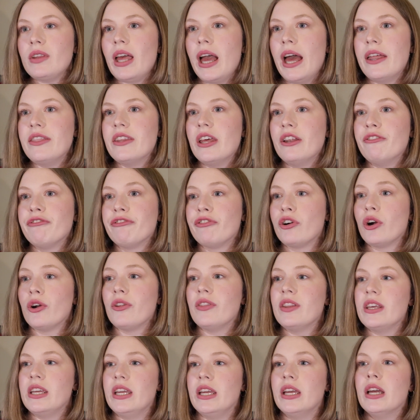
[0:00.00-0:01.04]
And then for
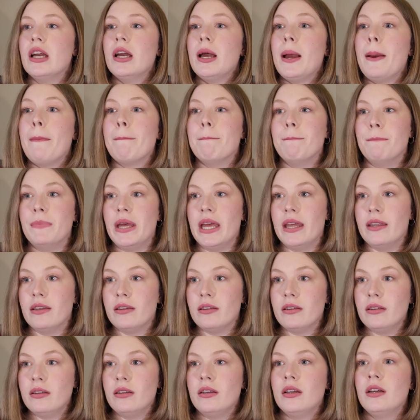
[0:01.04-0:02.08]
the
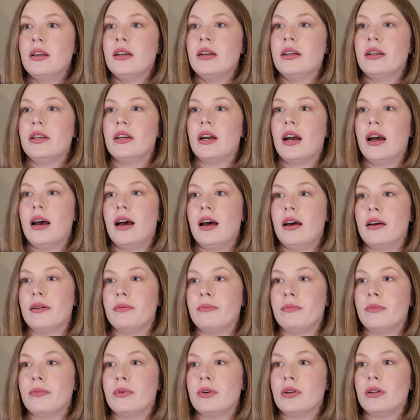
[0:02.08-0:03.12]
men,
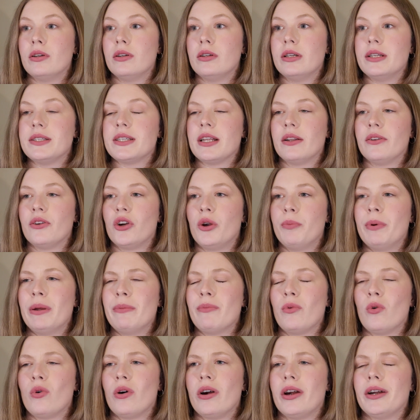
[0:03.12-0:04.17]
it's a little
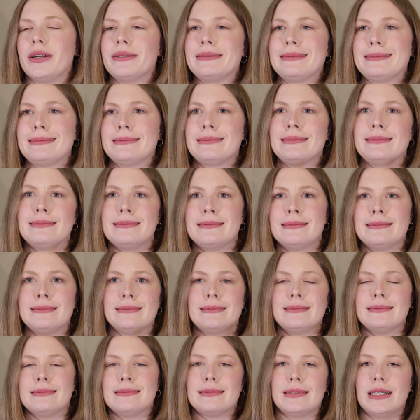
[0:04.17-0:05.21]
bit more
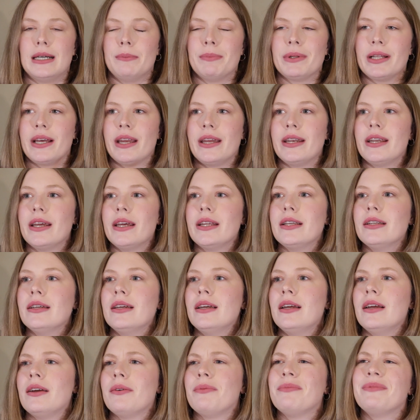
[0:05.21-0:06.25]
complicated.
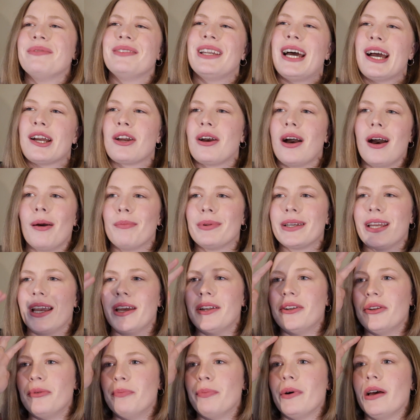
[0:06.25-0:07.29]
Not
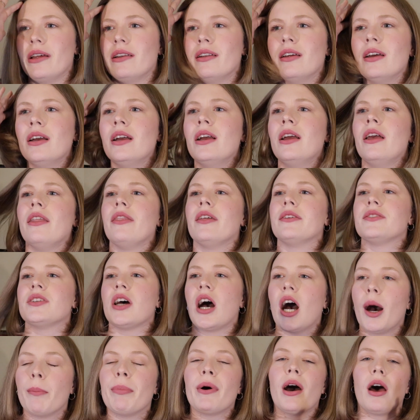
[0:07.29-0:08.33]
complicated, but the
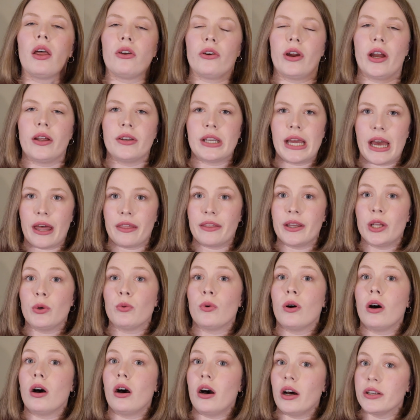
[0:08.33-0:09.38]
top all-around athlete
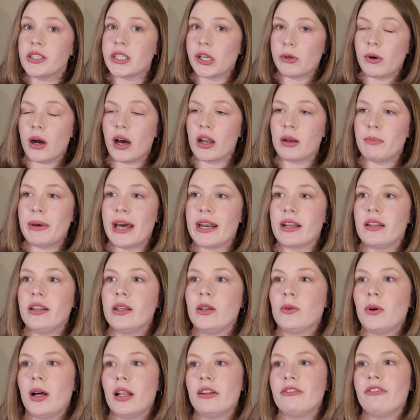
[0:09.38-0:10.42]
will also automatically
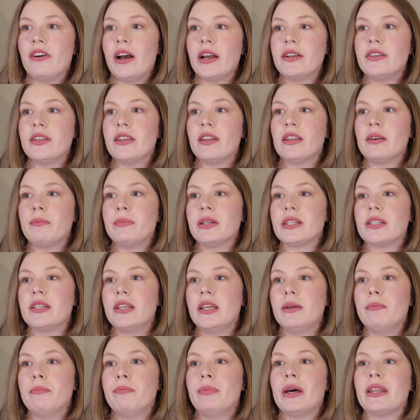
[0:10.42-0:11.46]
qualify to the Olympic
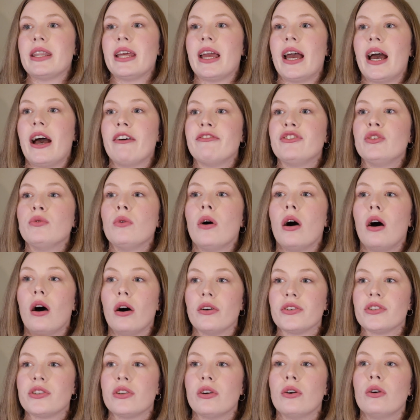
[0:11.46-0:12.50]
team, but they have to
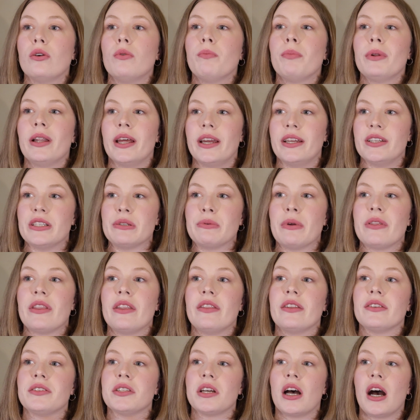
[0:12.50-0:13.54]
also place
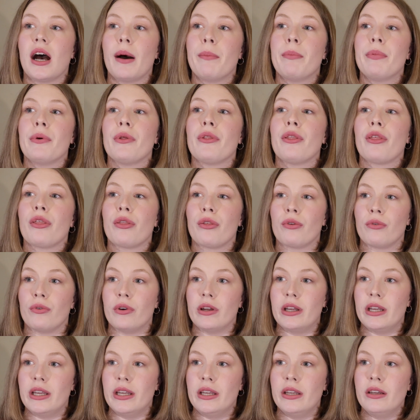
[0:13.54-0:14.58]
within the top
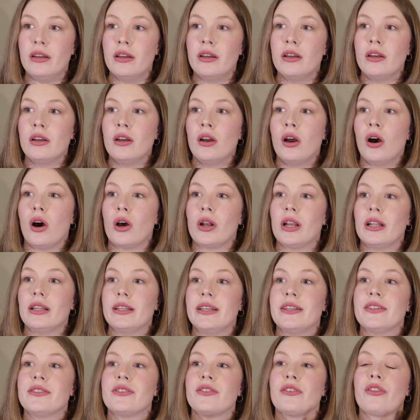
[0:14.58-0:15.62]
3 on at
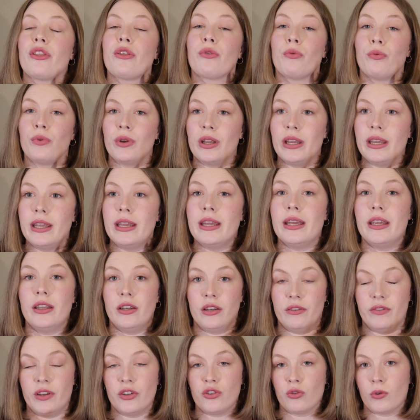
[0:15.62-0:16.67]
least 3
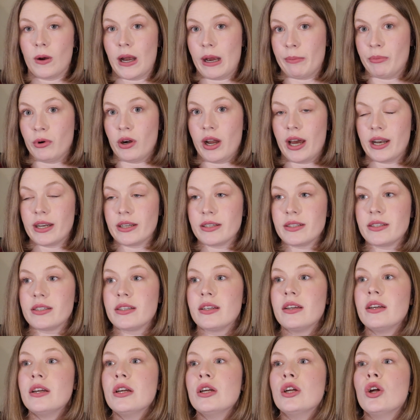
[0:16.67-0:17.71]
individual
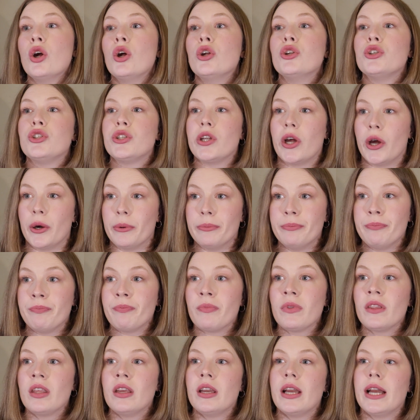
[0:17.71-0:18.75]
apparatus. So
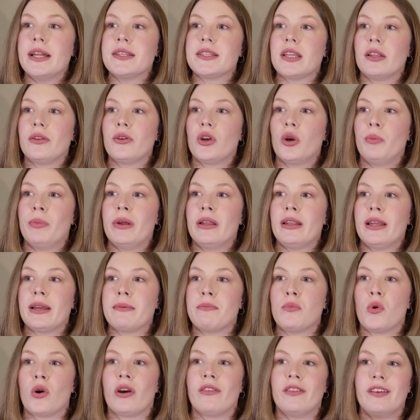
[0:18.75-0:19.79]
it's a little bit
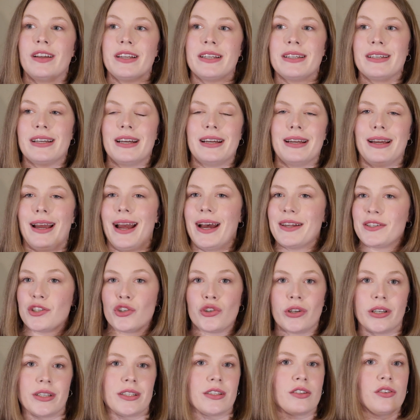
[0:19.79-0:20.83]
like more of an
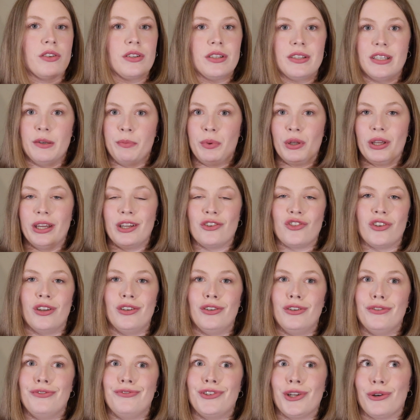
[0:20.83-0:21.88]
asterisk
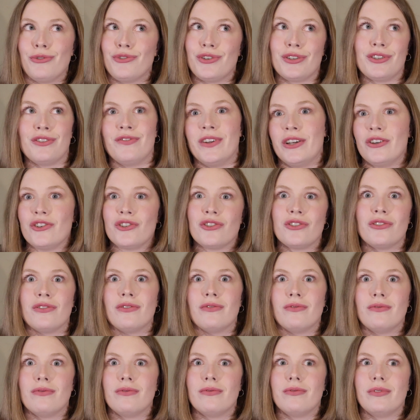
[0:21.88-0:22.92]
stipulation. You don't just
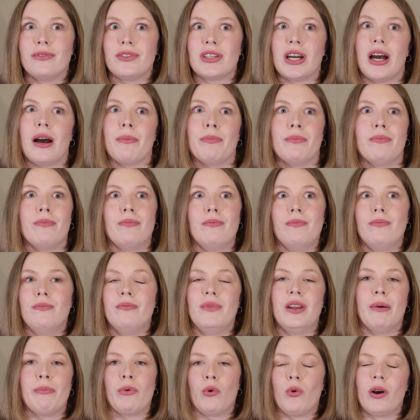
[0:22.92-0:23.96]
finish top
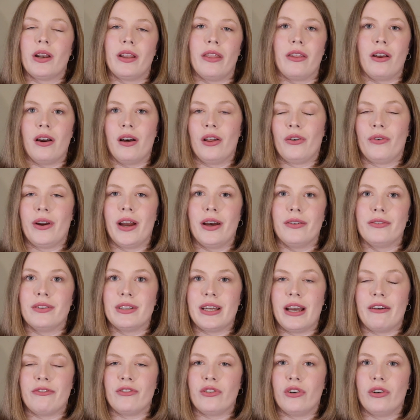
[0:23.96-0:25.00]
number 1 in the
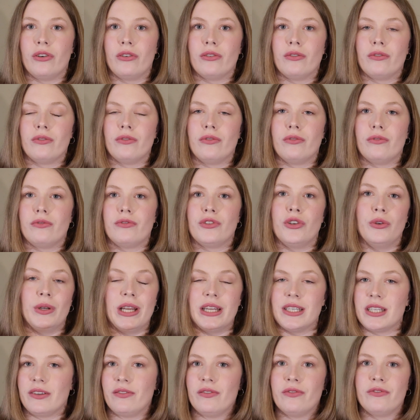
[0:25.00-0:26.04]
all-around after 2
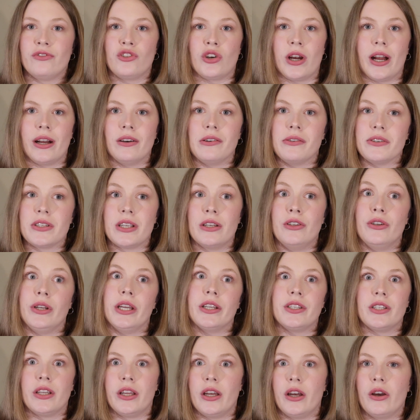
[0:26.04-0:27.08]
days of trials and you
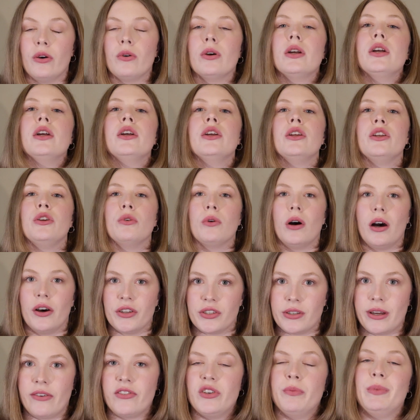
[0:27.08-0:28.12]
get to go. You
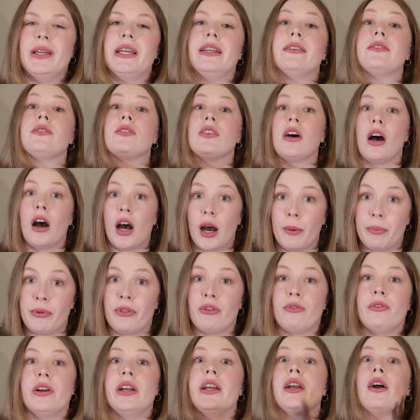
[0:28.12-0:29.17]
also have to be top
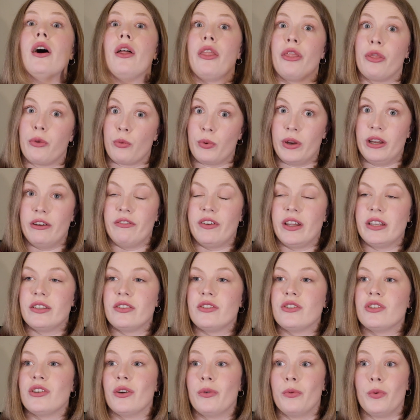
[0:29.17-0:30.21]
3 on 3
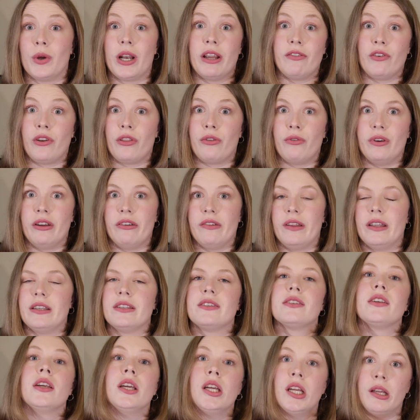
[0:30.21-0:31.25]
events. So whatever 3
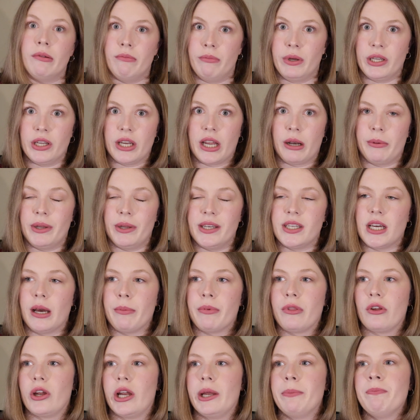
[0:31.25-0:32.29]
events, but you gotta be
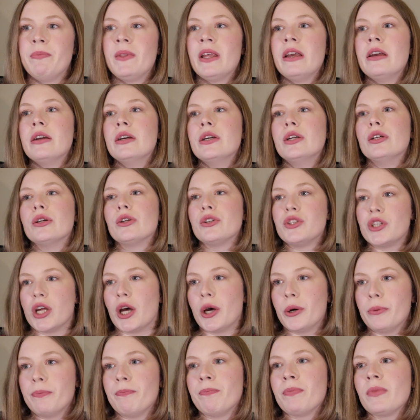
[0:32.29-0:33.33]
top 3.
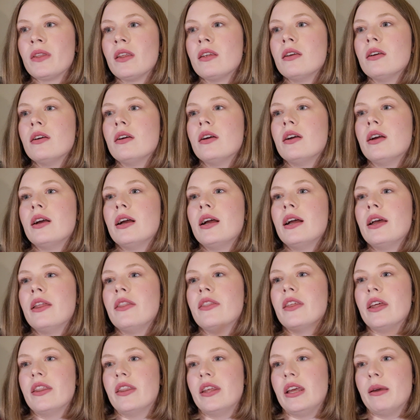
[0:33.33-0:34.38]
So
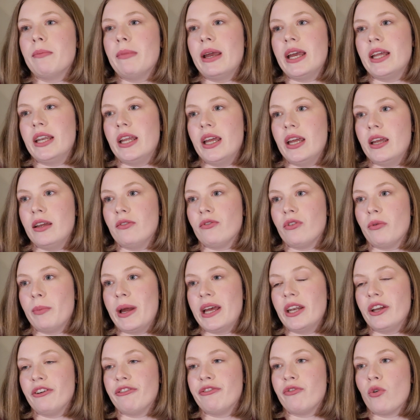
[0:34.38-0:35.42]
then the
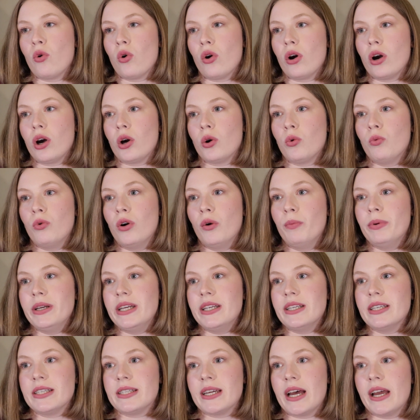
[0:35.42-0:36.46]
remaining 4 will
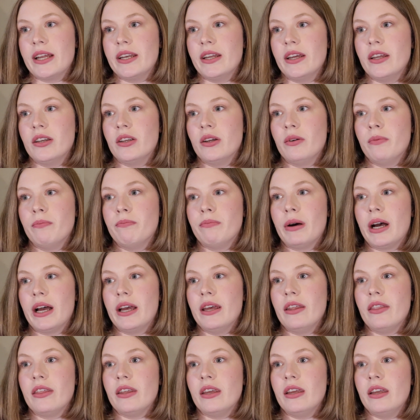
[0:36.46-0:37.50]
be decided
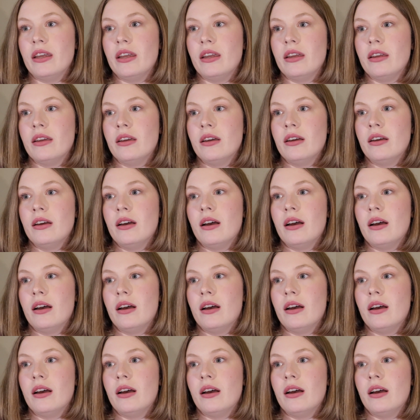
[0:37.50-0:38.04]
by the